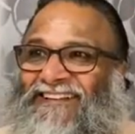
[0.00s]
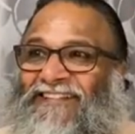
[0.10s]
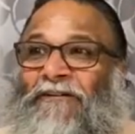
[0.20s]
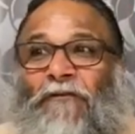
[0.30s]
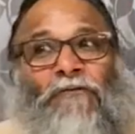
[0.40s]

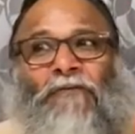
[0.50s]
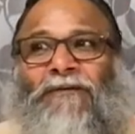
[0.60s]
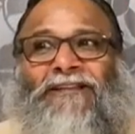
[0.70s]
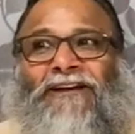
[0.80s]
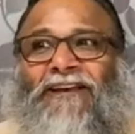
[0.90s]
Then what will
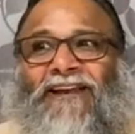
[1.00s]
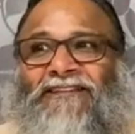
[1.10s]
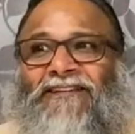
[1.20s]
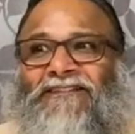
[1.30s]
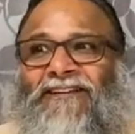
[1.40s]
be the
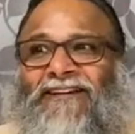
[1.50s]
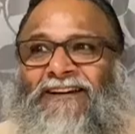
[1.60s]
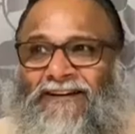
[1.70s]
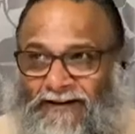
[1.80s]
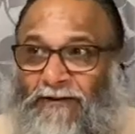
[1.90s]

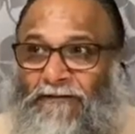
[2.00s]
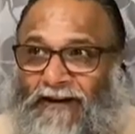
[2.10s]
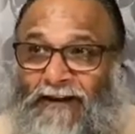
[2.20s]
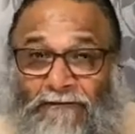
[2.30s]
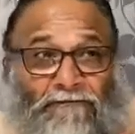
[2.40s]
realization?
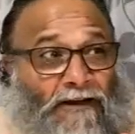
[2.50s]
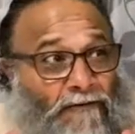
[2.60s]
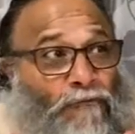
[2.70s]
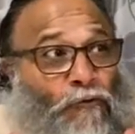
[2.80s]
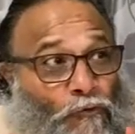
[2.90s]
If we
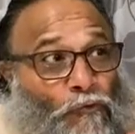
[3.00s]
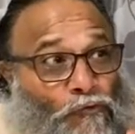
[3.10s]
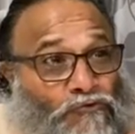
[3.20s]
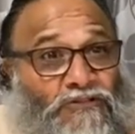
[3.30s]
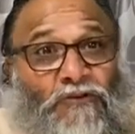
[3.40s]
have to
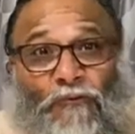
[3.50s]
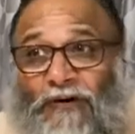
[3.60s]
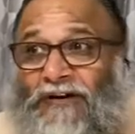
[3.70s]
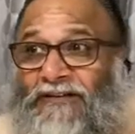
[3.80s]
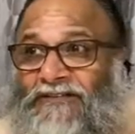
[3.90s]
use the
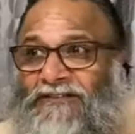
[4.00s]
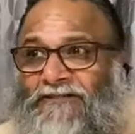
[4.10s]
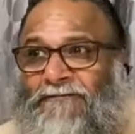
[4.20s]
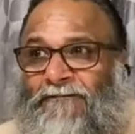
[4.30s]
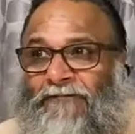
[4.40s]

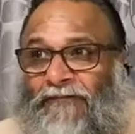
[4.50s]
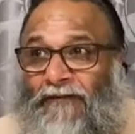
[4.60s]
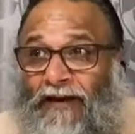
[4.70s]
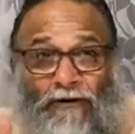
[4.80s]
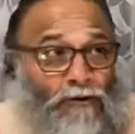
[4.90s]
words,
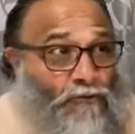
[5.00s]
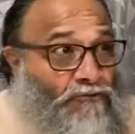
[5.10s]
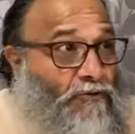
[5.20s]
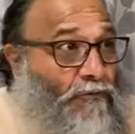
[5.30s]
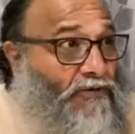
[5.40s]
cannot
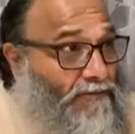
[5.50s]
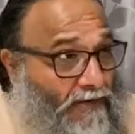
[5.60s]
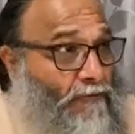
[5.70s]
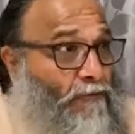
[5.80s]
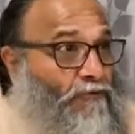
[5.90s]
use the words,
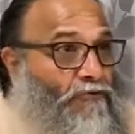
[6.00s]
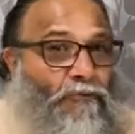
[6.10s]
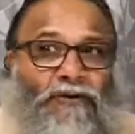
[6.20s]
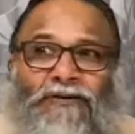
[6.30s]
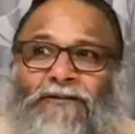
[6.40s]
but to use the
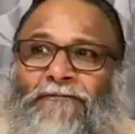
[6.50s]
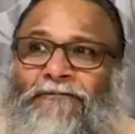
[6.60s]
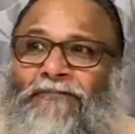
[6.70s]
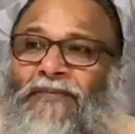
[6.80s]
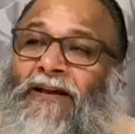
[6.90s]
words,
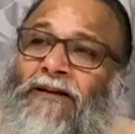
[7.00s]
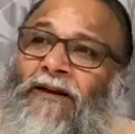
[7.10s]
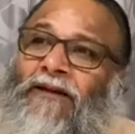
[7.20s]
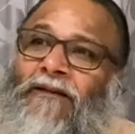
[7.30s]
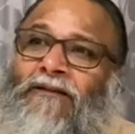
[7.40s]

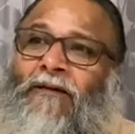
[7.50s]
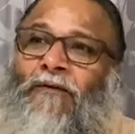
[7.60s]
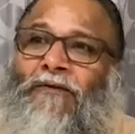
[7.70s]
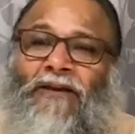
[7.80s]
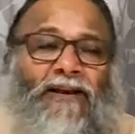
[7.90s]
then the
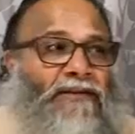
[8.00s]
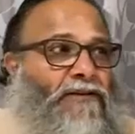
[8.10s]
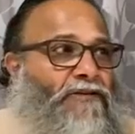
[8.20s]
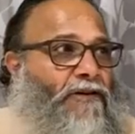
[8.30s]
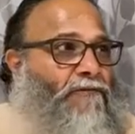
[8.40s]

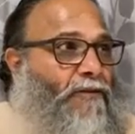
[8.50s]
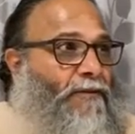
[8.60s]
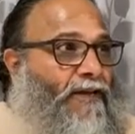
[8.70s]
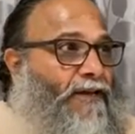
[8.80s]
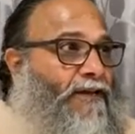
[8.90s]
realization will
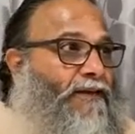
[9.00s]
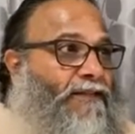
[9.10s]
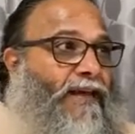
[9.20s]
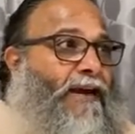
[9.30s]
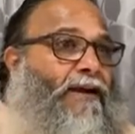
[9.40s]
be
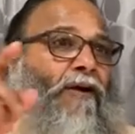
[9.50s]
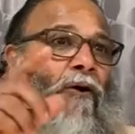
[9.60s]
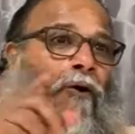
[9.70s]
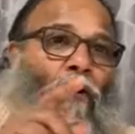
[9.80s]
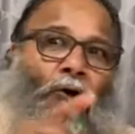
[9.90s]
that
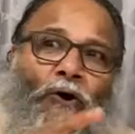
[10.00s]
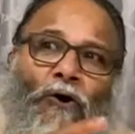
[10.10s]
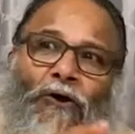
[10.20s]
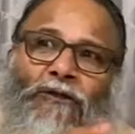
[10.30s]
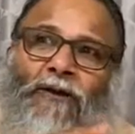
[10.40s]

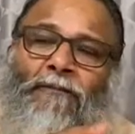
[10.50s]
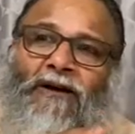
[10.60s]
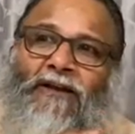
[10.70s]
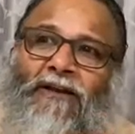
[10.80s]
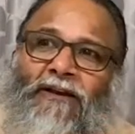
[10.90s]
all the
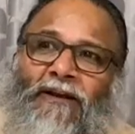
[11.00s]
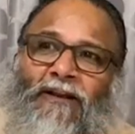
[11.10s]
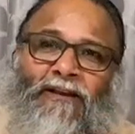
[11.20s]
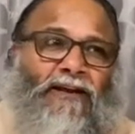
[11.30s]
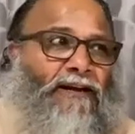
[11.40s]

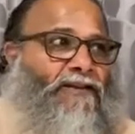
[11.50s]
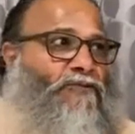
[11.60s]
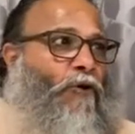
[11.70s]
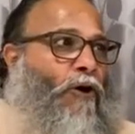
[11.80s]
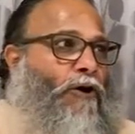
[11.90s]
material that has
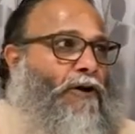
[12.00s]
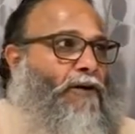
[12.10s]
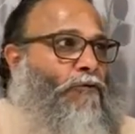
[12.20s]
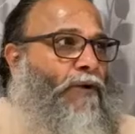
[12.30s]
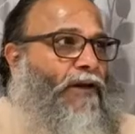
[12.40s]
gone
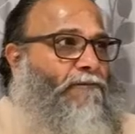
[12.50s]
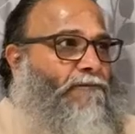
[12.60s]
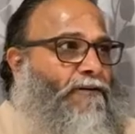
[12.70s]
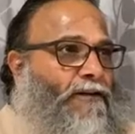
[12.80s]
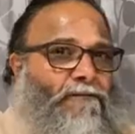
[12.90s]
into
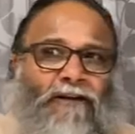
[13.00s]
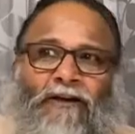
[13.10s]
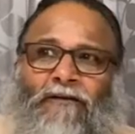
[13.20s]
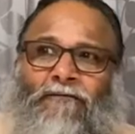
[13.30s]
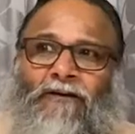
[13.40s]
every
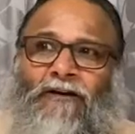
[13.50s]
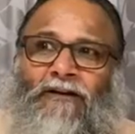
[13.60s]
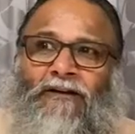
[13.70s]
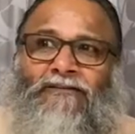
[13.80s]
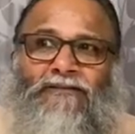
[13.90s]
wave
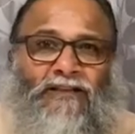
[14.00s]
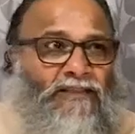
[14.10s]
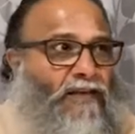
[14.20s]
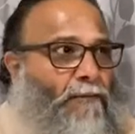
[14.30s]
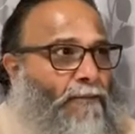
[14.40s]
is
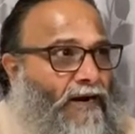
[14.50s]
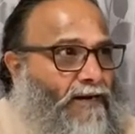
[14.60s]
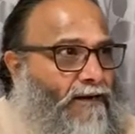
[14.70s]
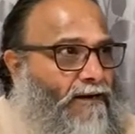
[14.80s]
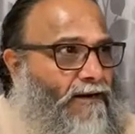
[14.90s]
nothing
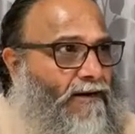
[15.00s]
but